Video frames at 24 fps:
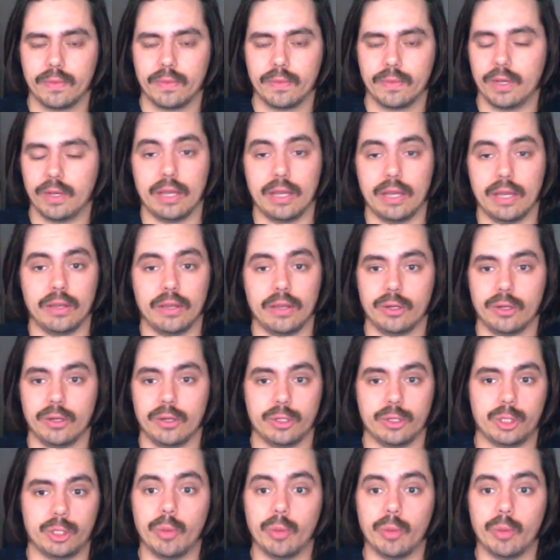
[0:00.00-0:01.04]
and there's
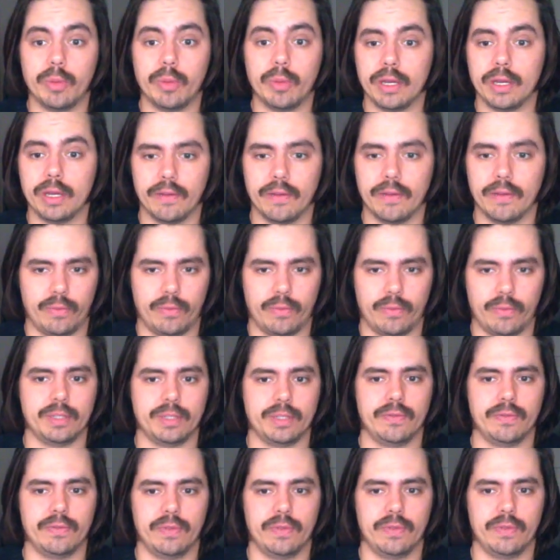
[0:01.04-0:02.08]
so many different ones of
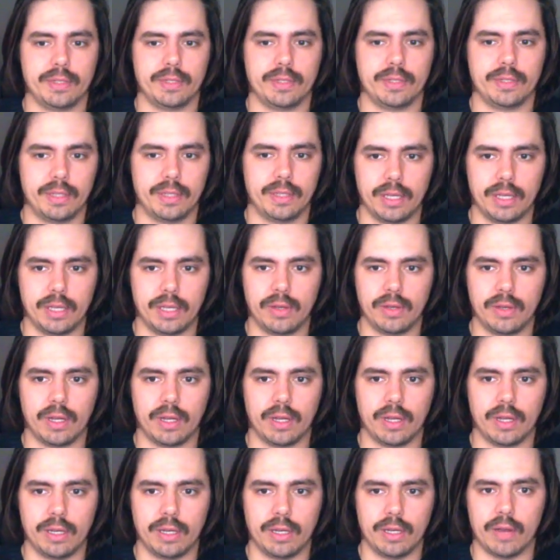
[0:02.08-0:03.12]
these that you can
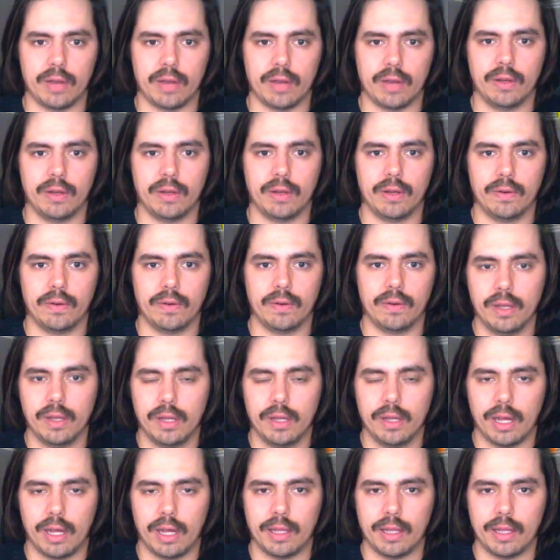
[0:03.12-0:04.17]
download.
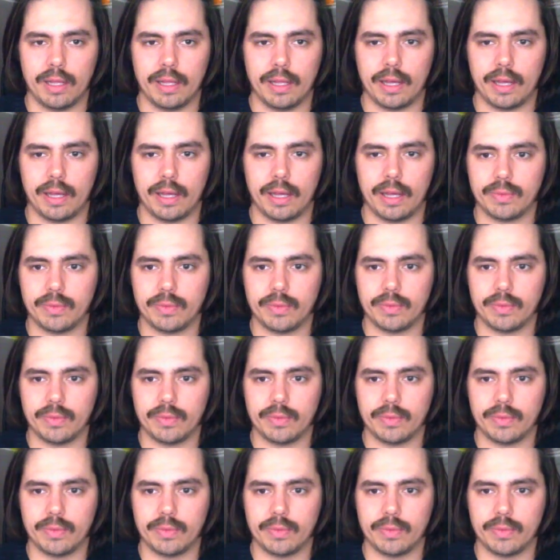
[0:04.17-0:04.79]
I like this one.